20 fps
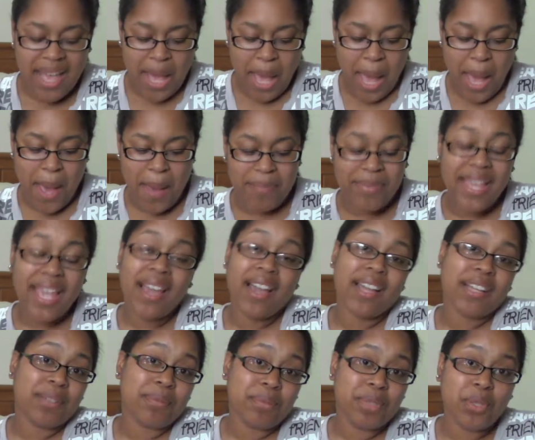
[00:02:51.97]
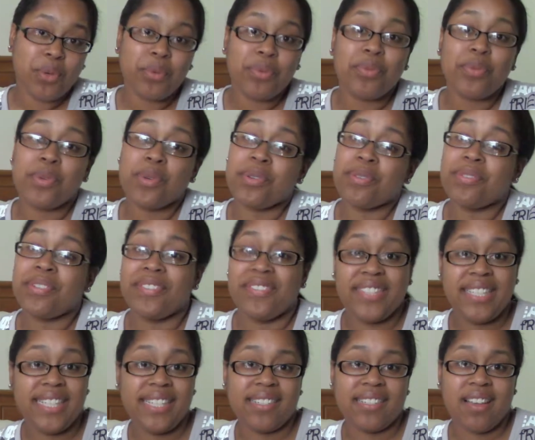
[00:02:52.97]
That item sold for
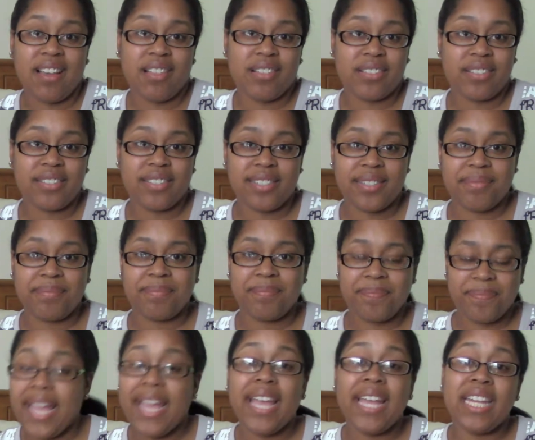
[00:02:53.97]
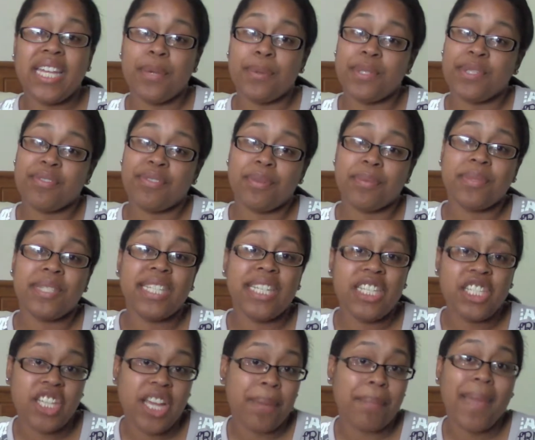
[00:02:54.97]
$15, and it was from
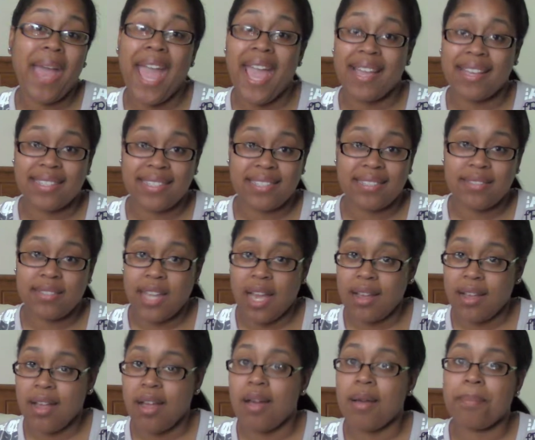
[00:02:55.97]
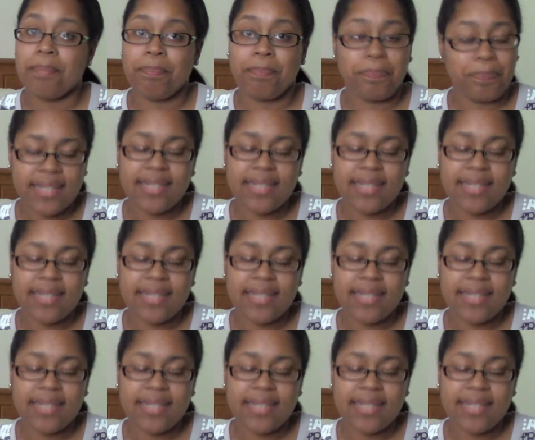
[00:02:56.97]
tjmax.com.